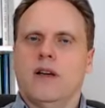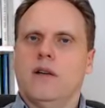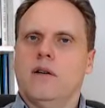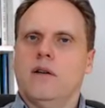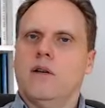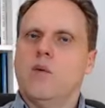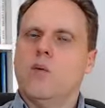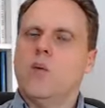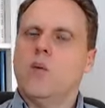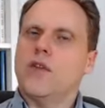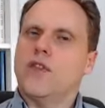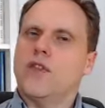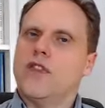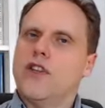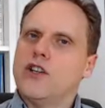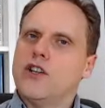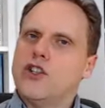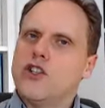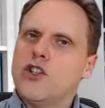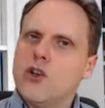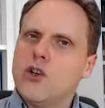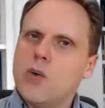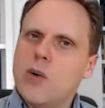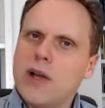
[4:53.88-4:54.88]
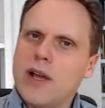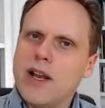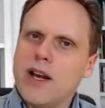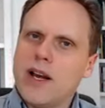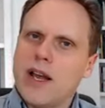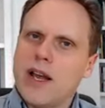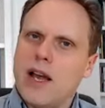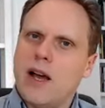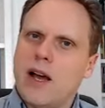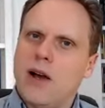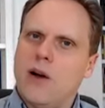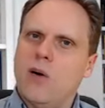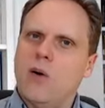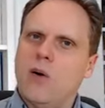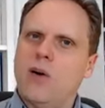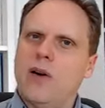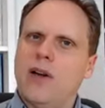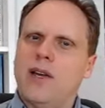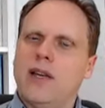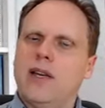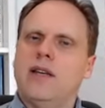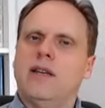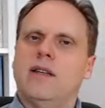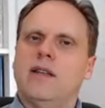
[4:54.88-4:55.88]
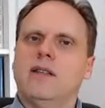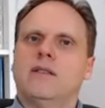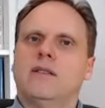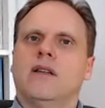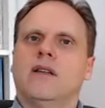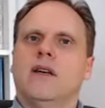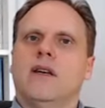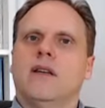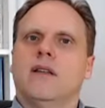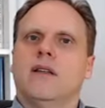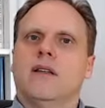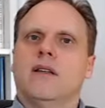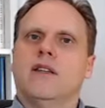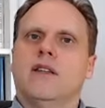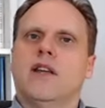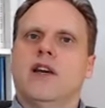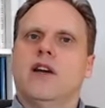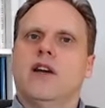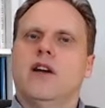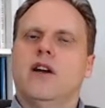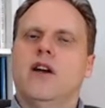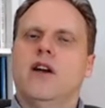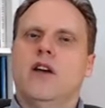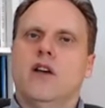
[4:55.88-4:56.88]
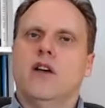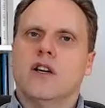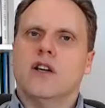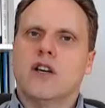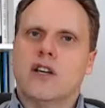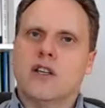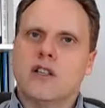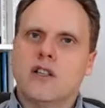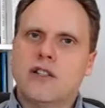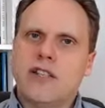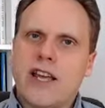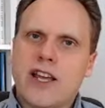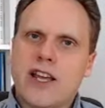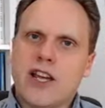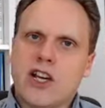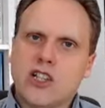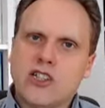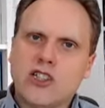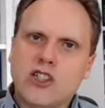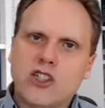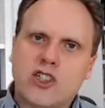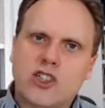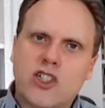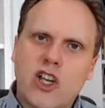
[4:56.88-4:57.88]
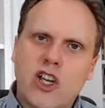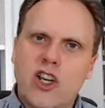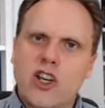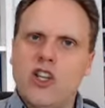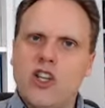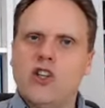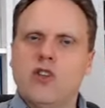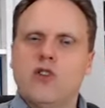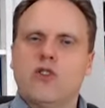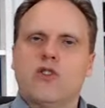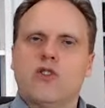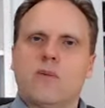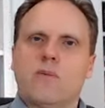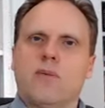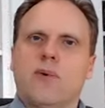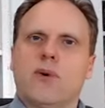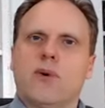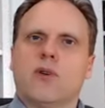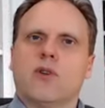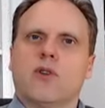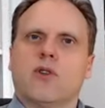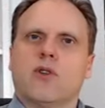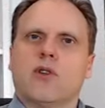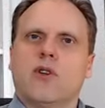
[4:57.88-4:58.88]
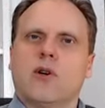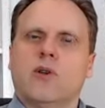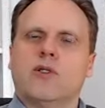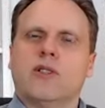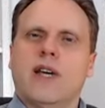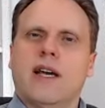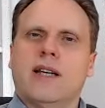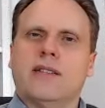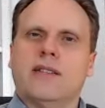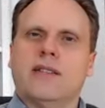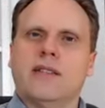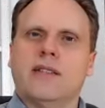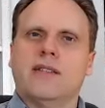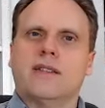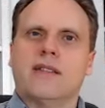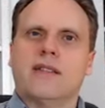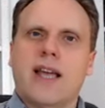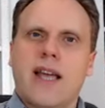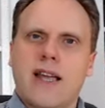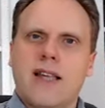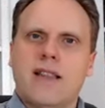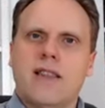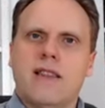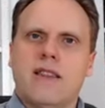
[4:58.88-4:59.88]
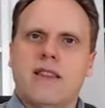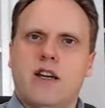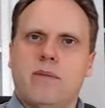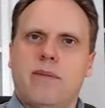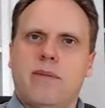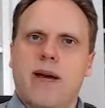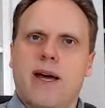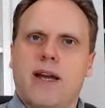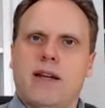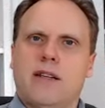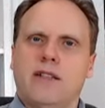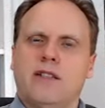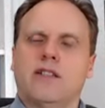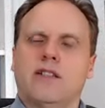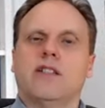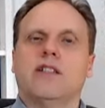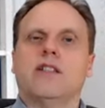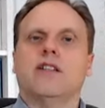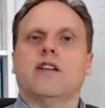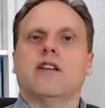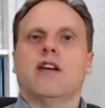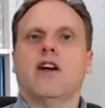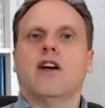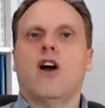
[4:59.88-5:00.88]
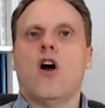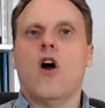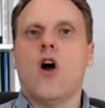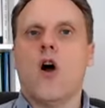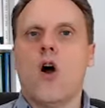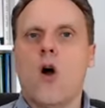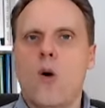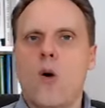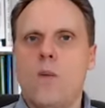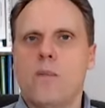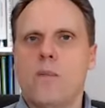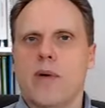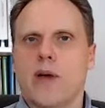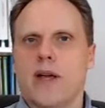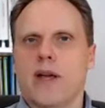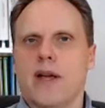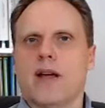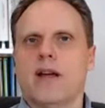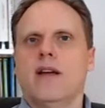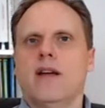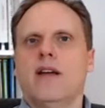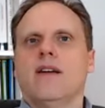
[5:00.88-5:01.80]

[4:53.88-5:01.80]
What they're doing now is that they continue to put those assets in their balance sheet, hoping